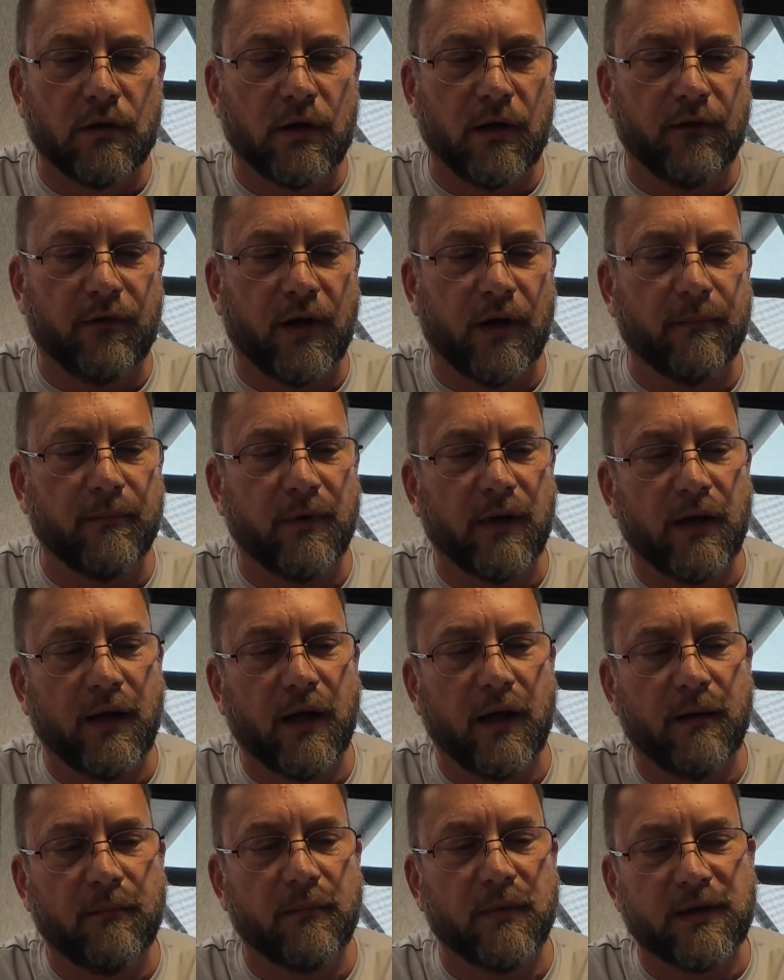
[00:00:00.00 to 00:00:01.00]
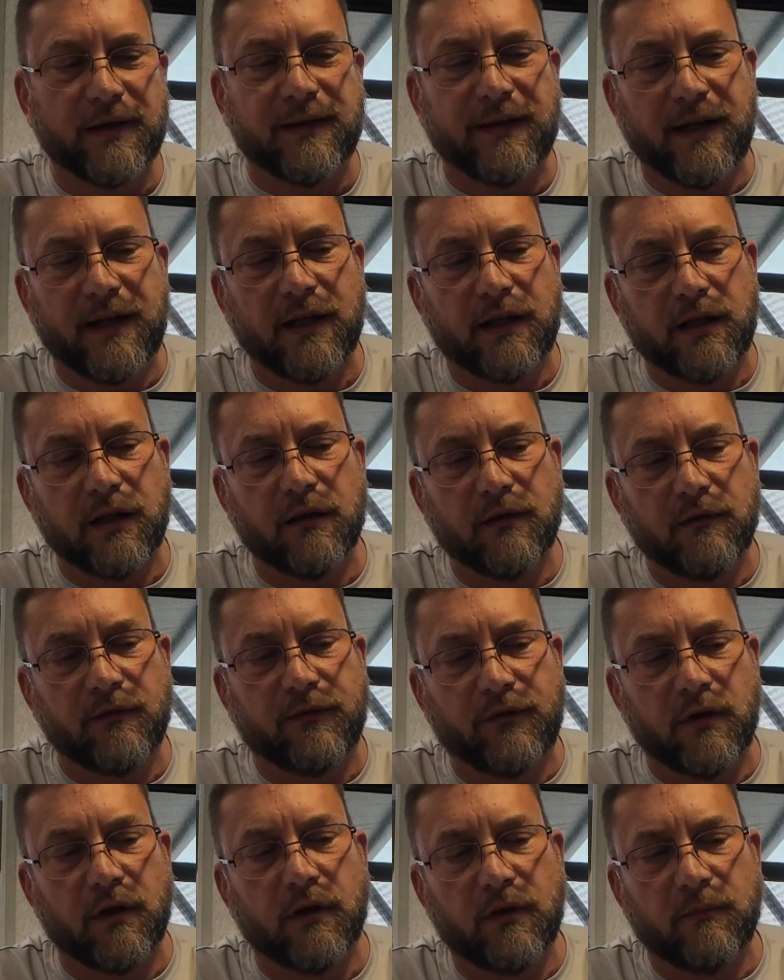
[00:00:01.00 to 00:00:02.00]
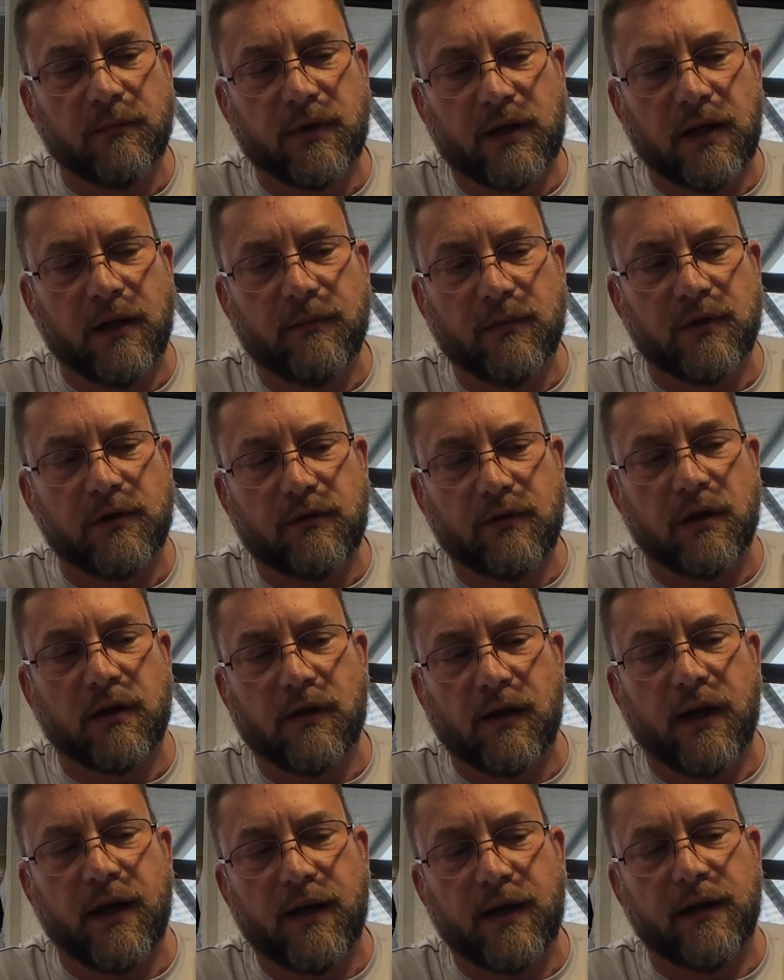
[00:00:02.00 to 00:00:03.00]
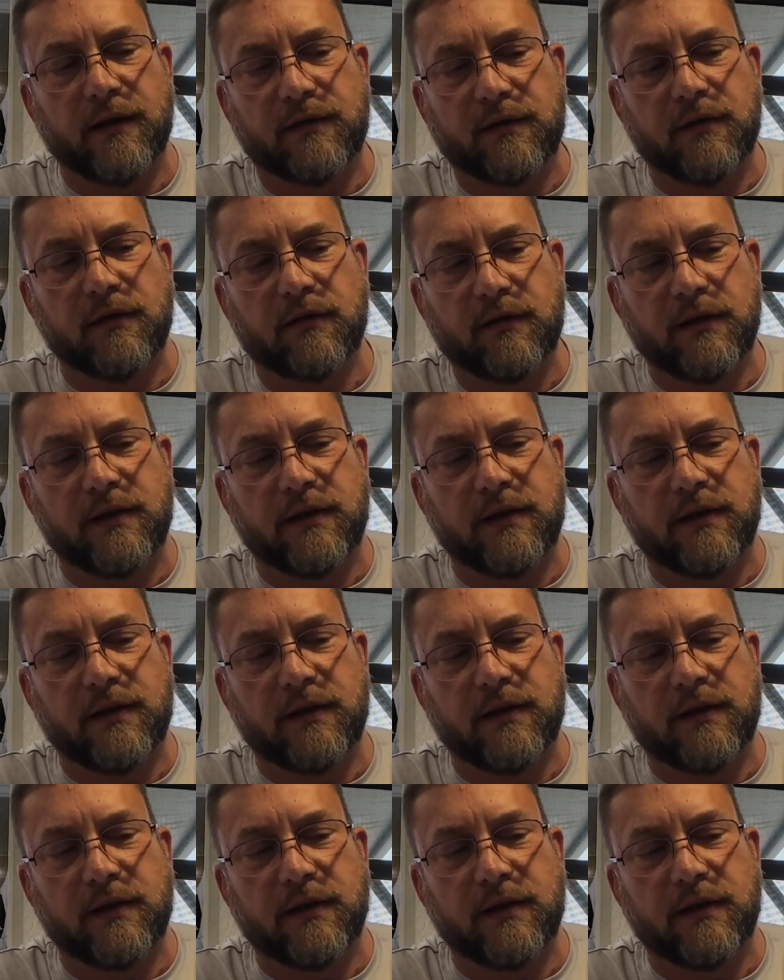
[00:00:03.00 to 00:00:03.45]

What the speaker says: If I'm not mistaken from chemistry class,